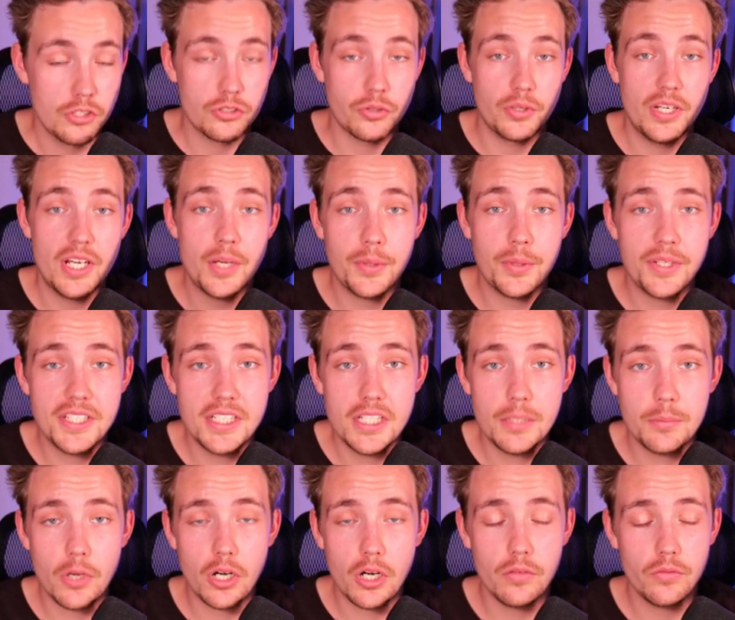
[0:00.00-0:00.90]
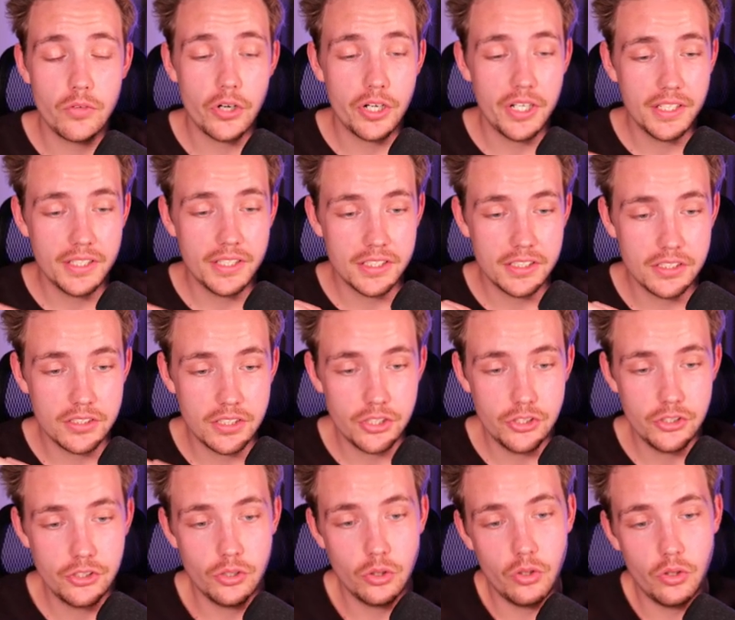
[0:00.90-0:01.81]
So here we can see a model running. This is
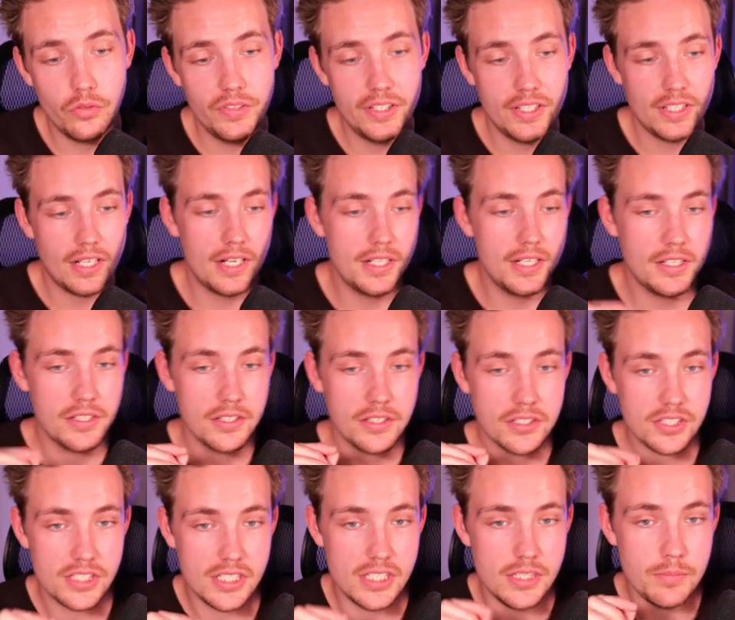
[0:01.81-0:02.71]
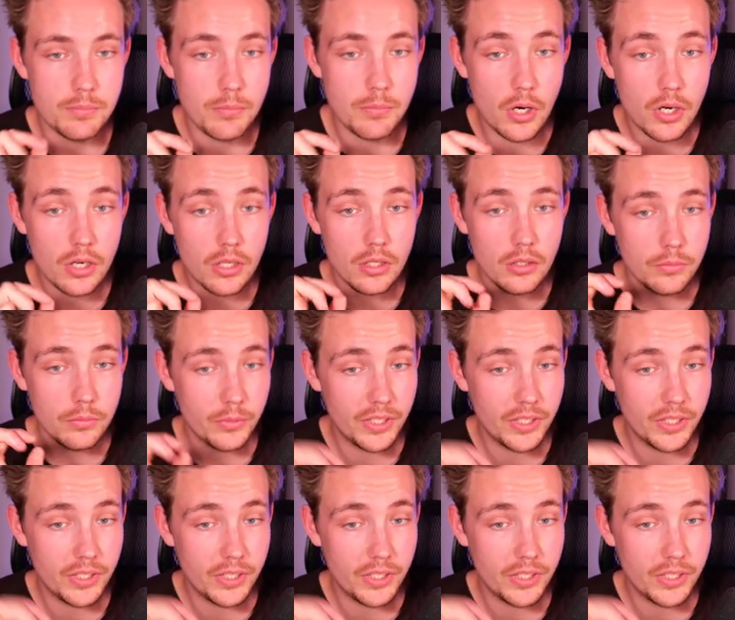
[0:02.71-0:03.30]
the YOLOV9C model.